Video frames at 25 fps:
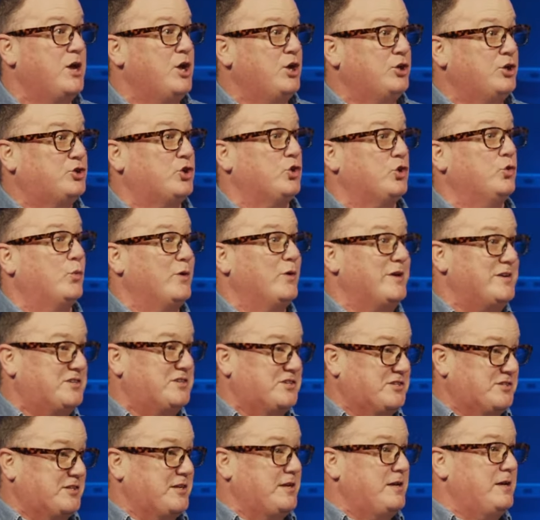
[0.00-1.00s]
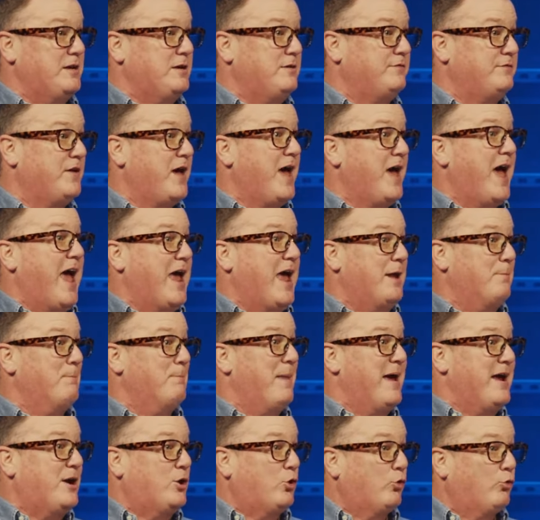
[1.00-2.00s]
to receive and
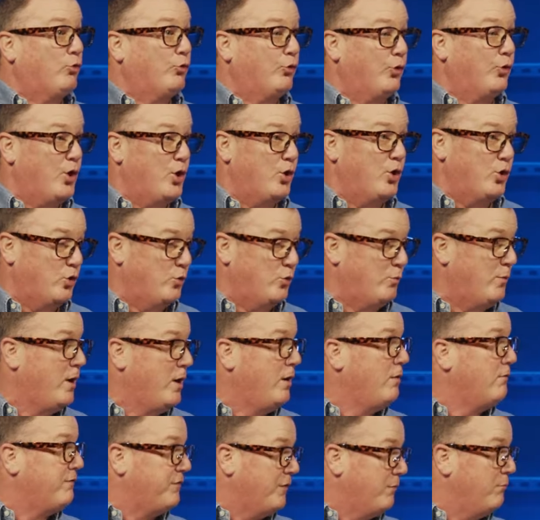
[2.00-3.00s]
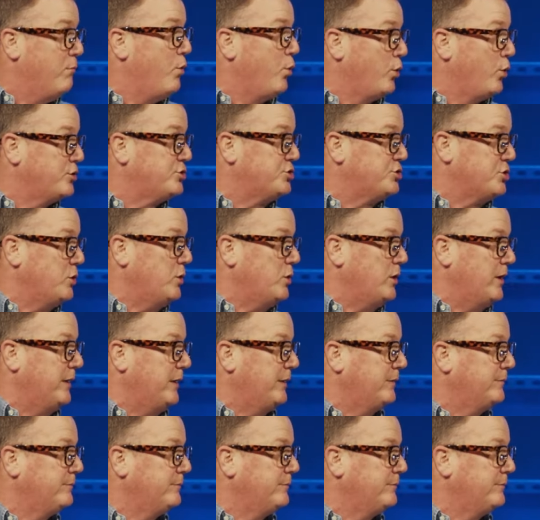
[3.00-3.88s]
make room for more joy.